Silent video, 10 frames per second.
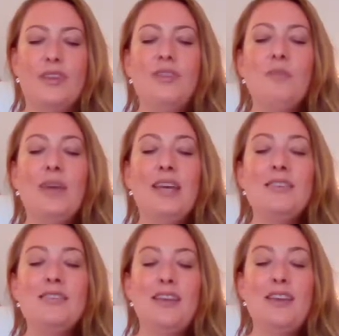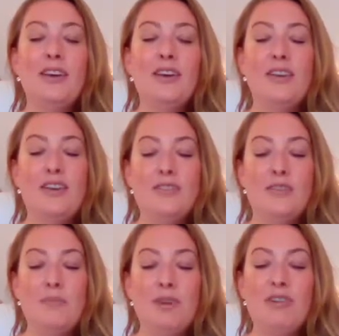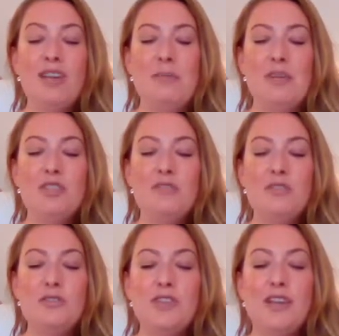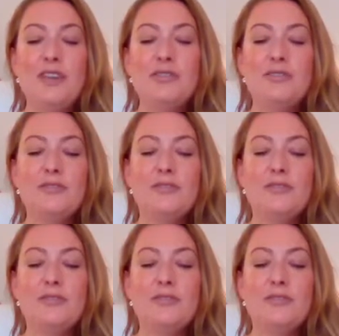You may see her as a mirror image of yourself,